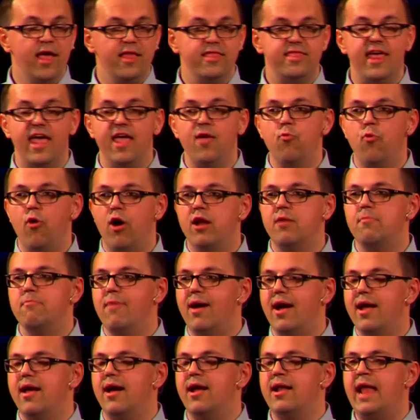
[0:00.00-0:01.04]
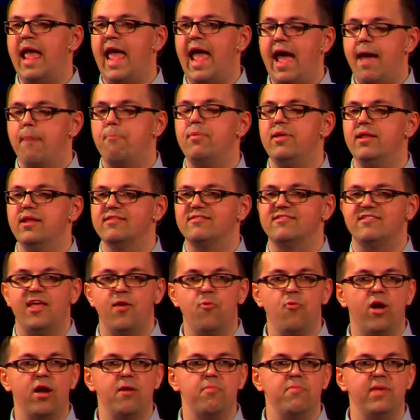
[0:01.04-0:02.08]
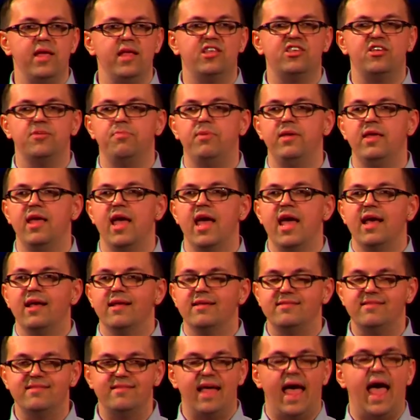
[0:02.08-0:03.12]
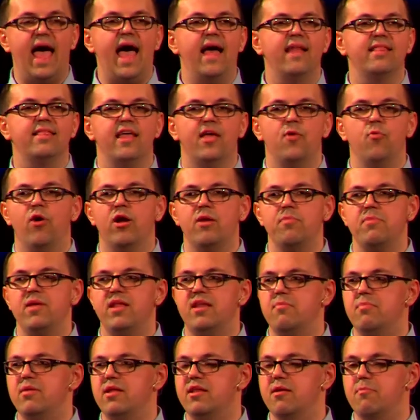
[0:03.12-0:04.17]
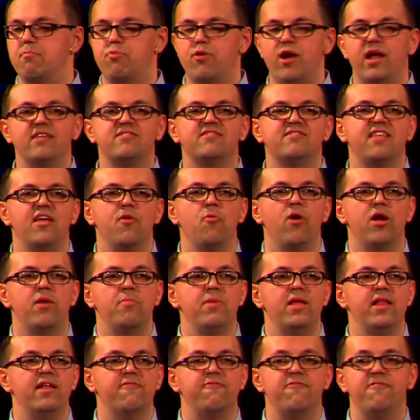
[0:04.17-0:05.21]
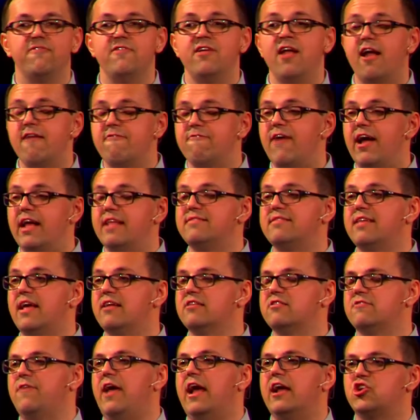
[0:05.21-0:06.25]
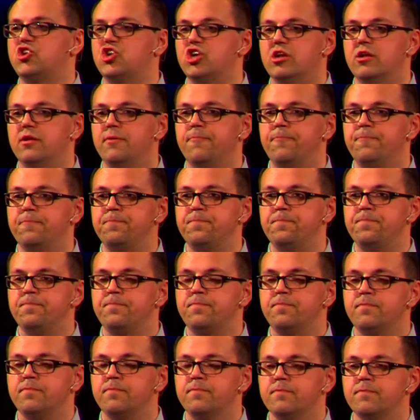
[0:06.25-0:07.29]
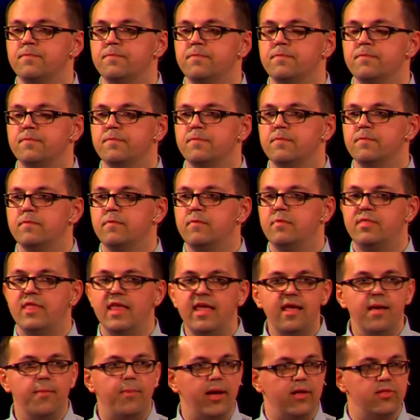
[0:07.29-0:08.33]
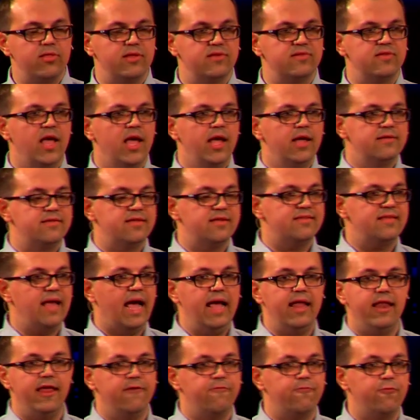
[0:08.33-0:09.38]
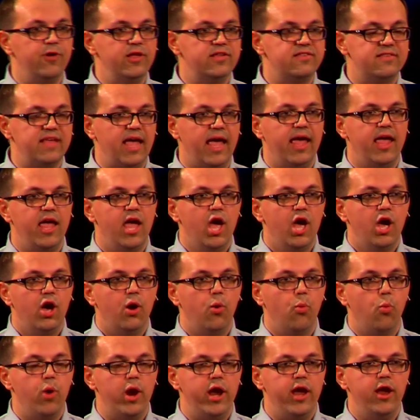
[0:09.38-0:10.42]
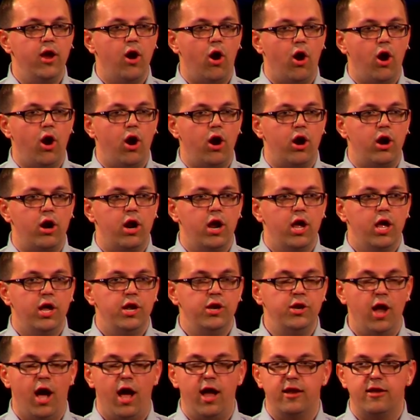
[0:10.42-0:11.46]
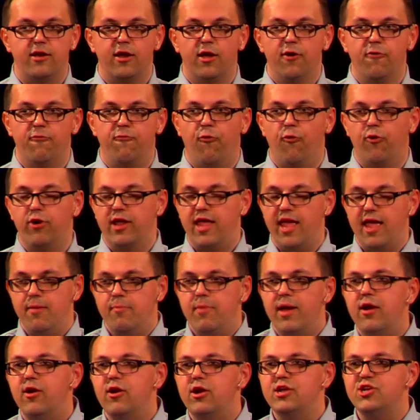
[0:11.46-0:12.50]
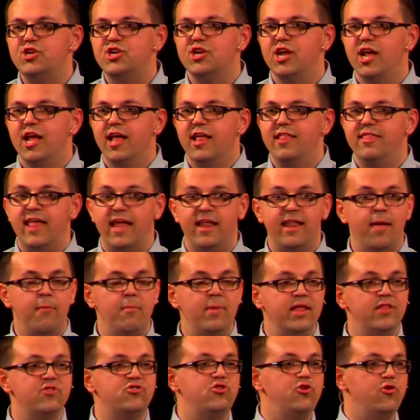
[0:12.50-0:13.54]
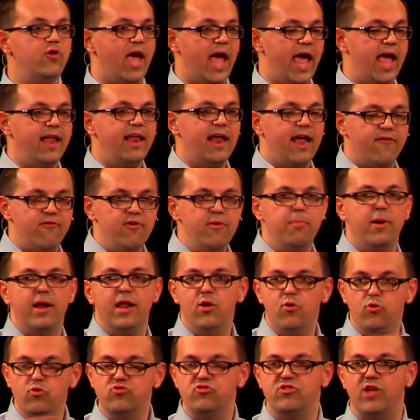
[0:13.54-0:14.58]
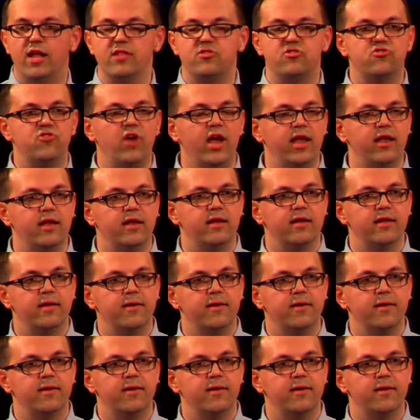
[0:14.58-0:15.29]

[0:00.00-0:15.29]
They want my unhappiness. They want me to be sad. They want me to be depressed. They want me to not find satisfaction. Think about this. Society, if we say we are not for gay marriage, then that means you hate everybody who's not straight.